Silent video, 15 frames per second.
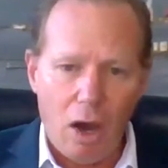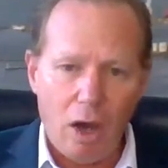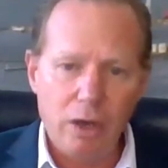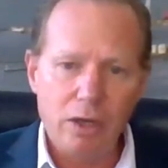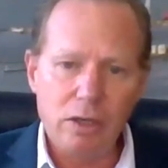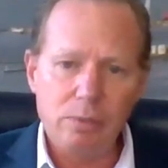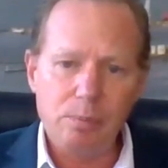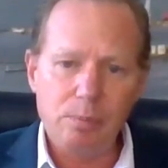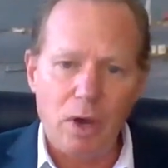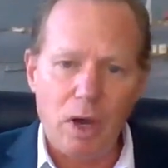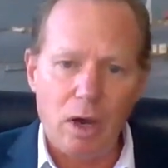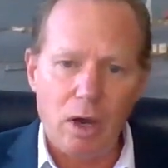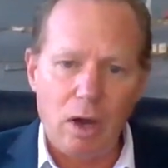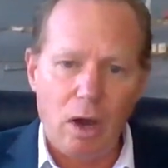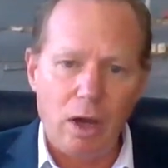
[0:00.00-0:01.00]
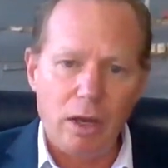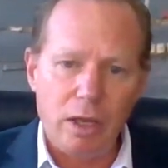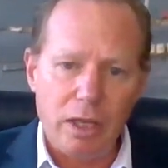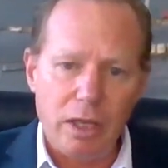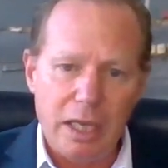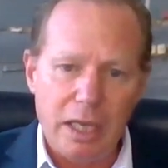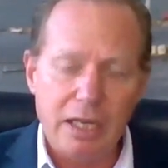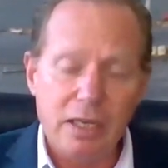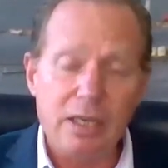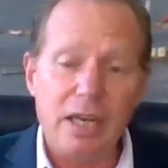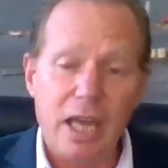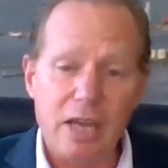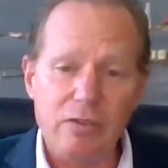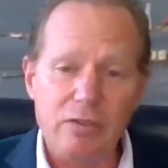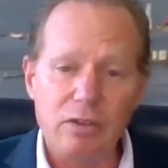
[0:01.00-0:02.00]
on a uh, in a
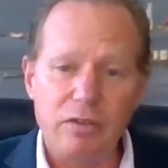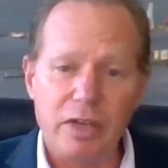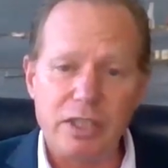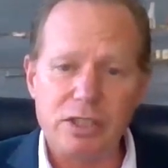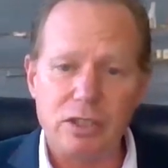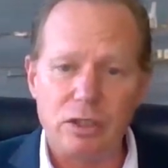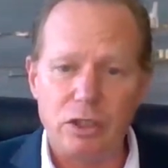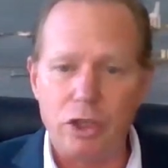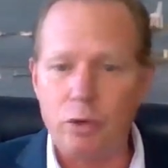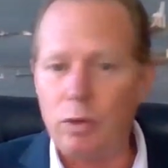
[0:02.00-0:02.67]
naval vessel,